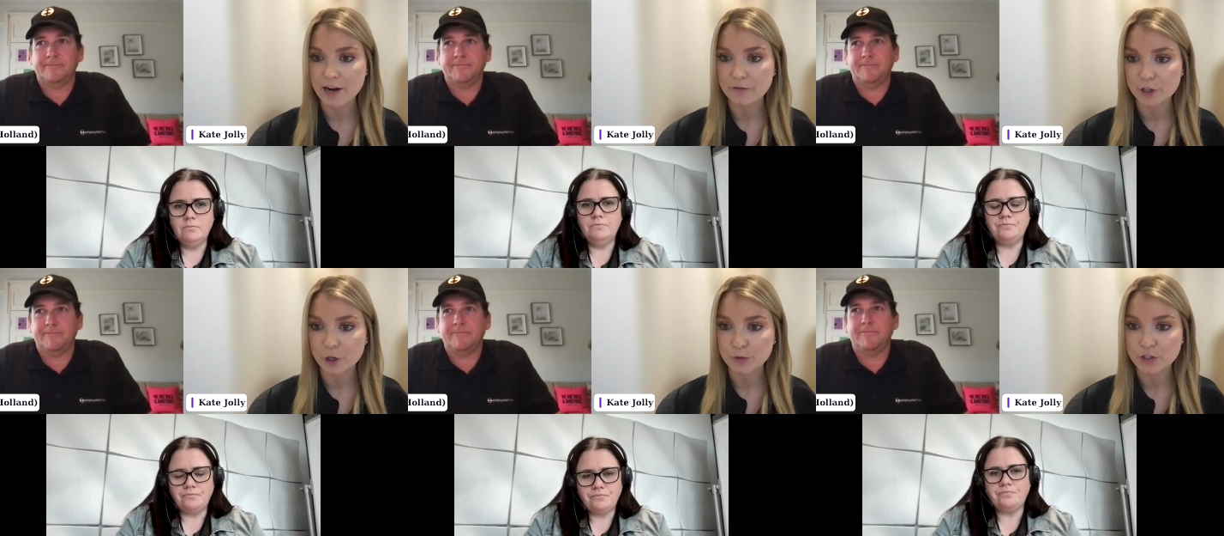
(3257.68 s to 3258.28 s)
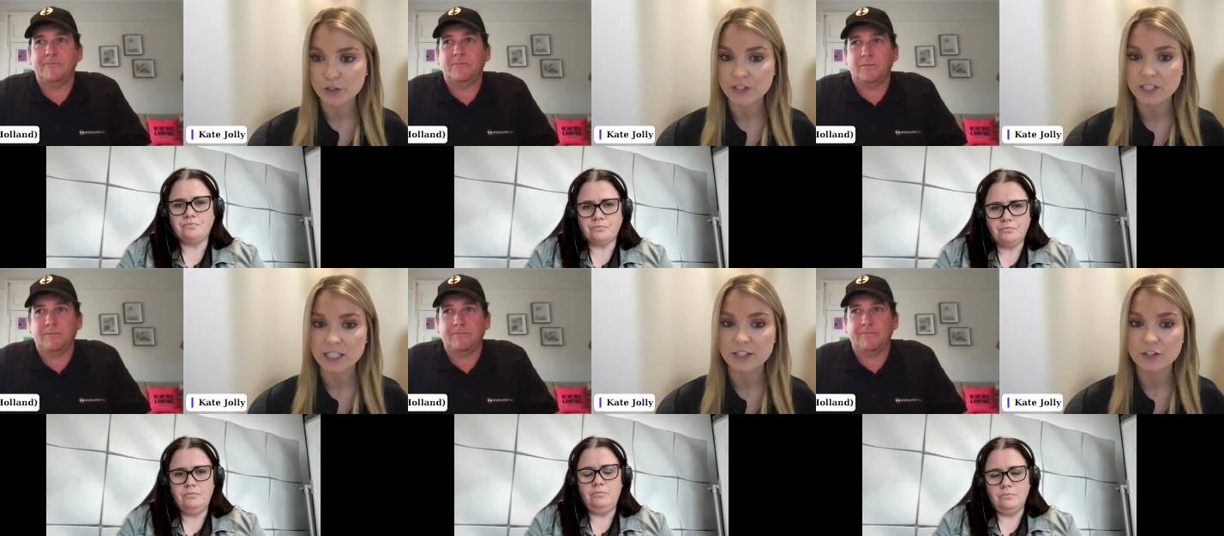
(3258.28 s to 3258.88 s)
Speaker 1: have the
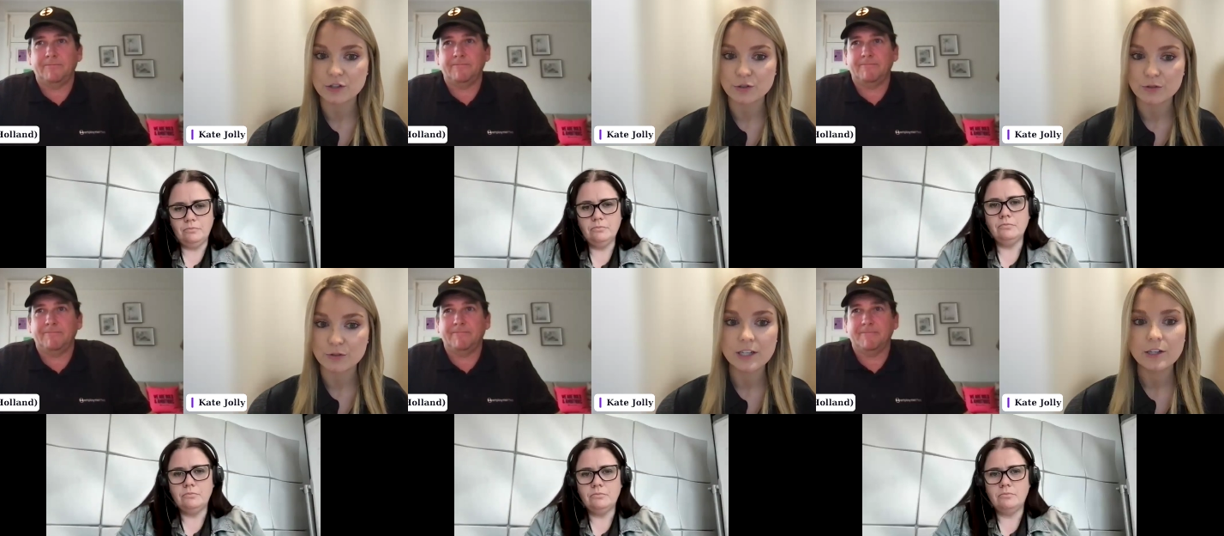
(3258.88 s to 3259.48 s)
opportunity to